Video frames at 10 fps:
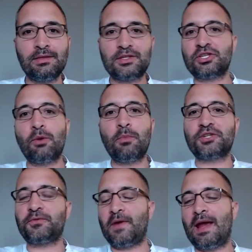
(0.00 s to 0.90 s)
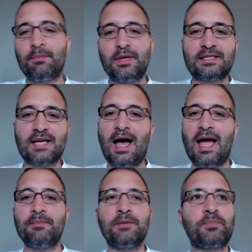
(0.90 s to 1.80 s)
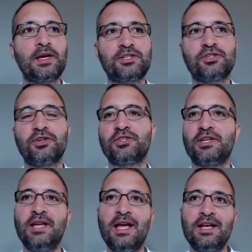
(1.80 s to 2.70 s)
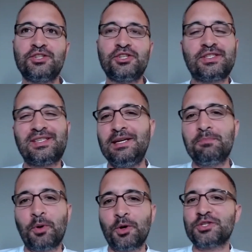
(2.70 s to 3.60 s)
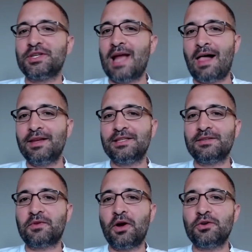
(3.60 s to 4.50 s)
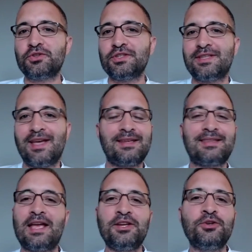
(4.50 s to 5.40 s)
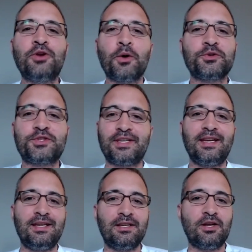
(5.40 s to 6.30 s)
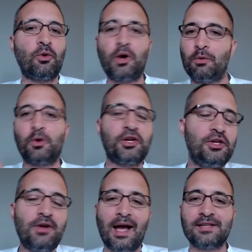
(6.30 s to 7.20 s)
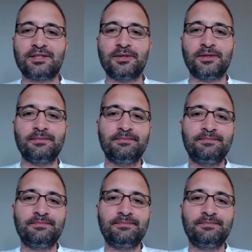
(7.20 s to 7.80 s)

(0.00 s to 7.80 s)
So much family time and pictures and just seeing personalities of coaches that that you don't see, you know. What what are you guys doing?